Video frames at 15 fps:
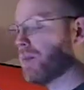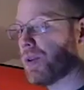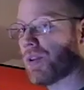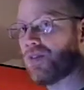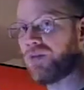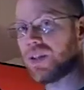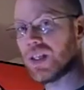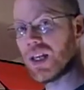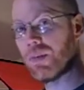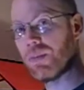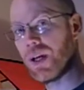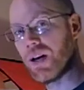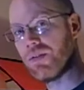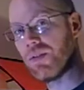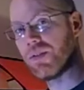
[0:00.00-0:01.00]
to fill up
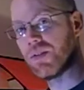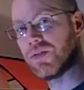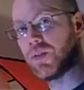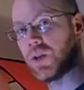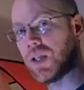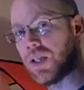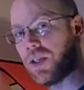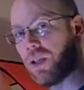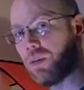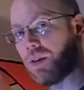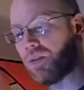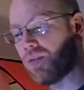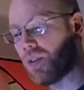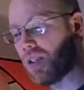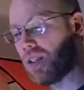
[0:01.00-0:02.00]
off of a 40 cubic
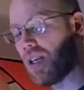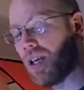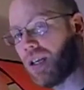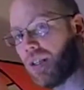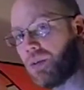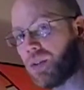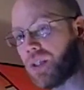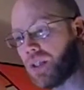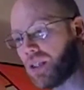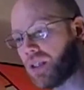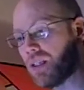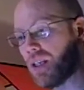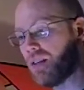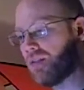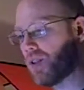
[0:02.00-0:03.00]
foot tank with a little
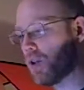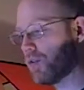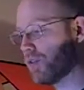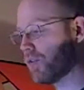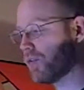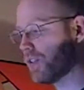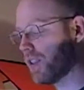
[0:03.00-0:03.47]
left over for a